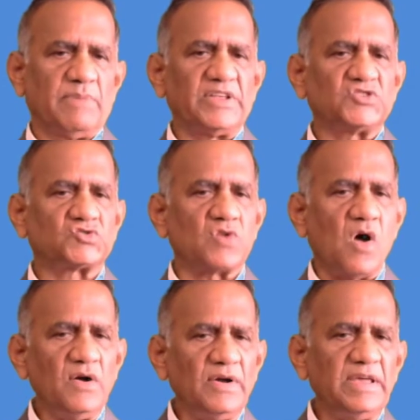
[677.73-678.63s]
but is
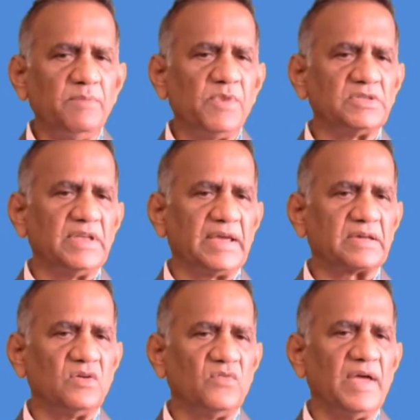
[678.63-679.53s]
strongly
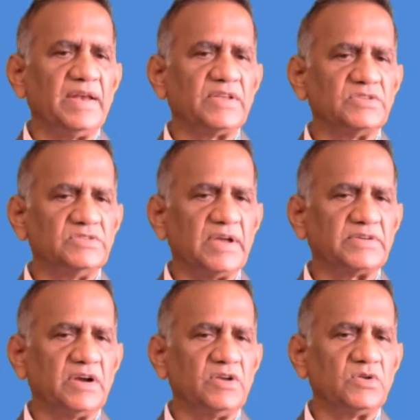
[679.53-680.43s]
immunogenic when it is
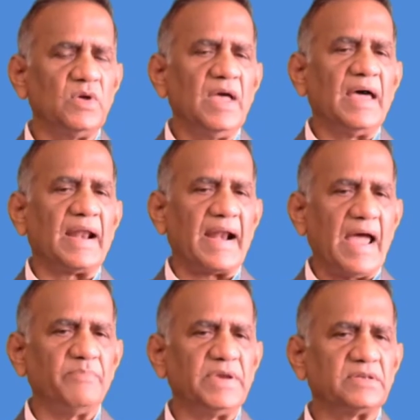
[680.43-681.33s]
injected into
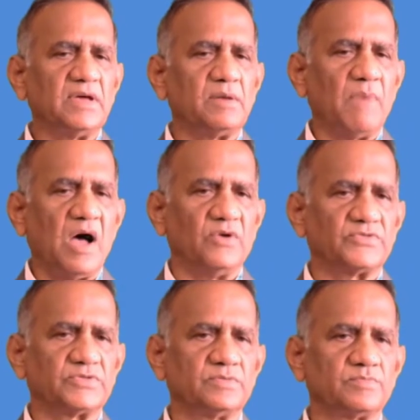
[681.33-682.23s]
rabbit or
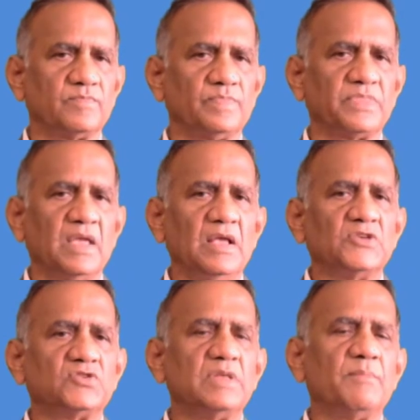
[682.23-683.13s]
mouse.
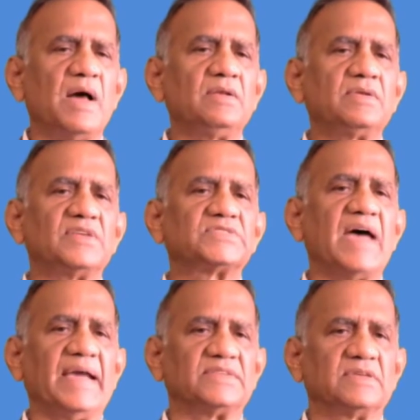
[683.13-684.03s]
So the molecular
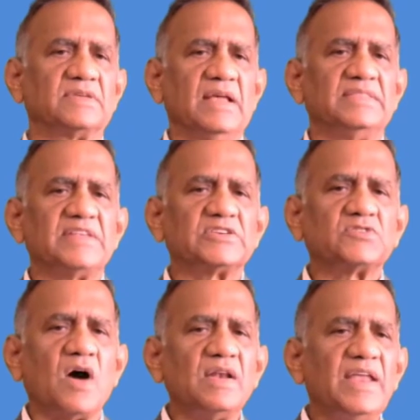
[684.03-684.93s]
size. There is a
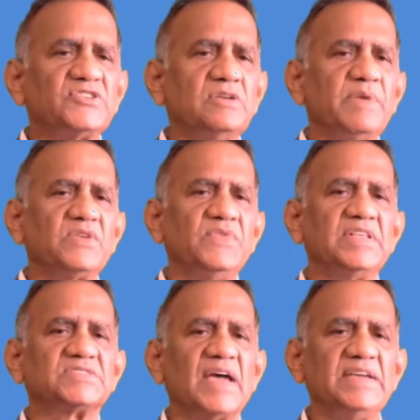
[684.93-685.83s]
correlation between
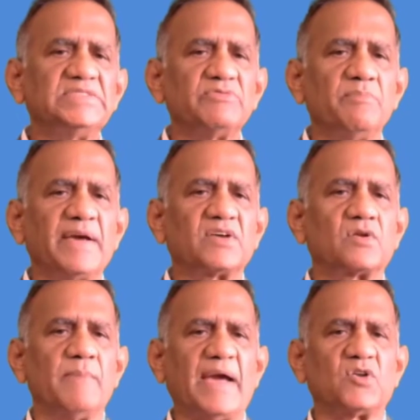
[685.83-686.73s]
the size of a
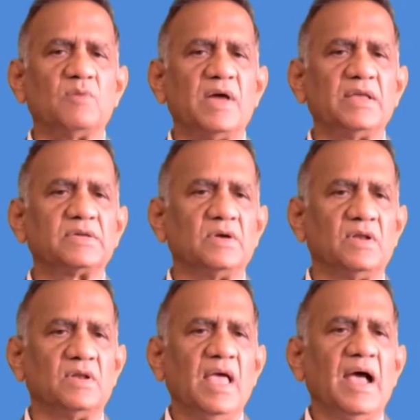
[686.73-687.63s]

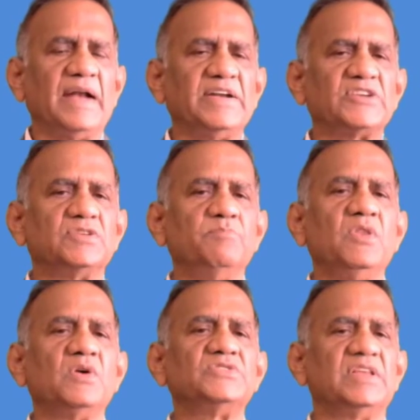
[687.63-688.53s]
macromolecule and its
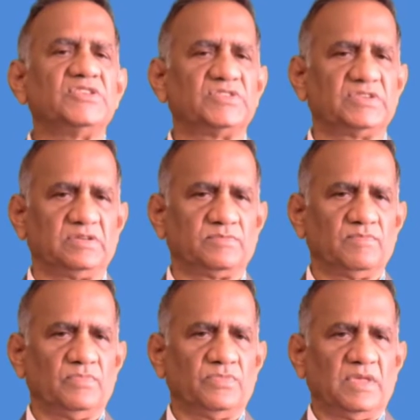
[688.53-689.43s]
immunogenicity.
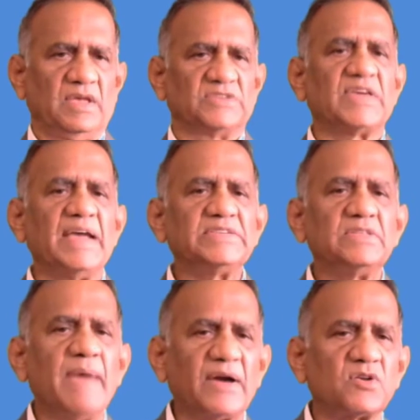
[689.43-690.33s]
Size
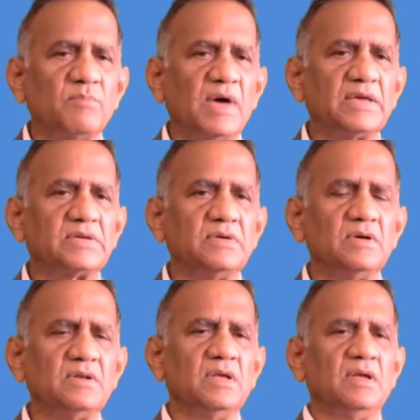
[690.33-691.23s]
of the
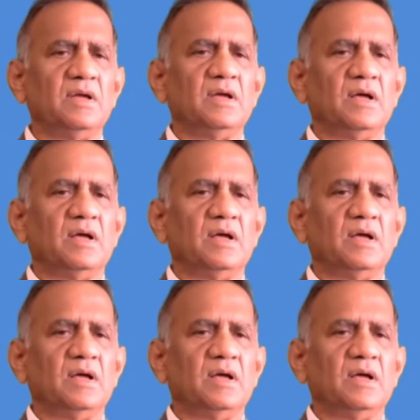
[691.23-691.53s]
macromolecule